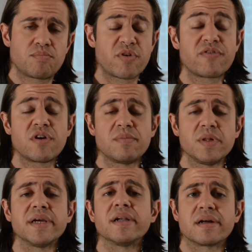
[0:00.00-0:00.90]

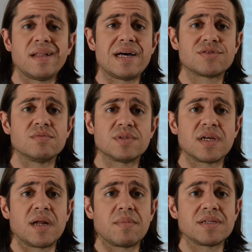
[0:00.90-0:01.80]
preferably in a classroom
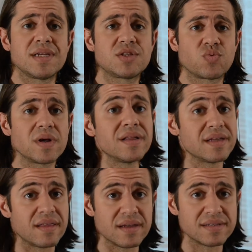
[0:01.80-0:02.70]
setting because that's really
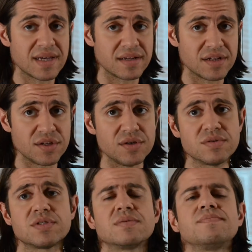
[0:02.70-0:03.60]
the intended
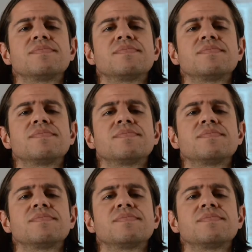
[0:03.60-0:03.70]
use.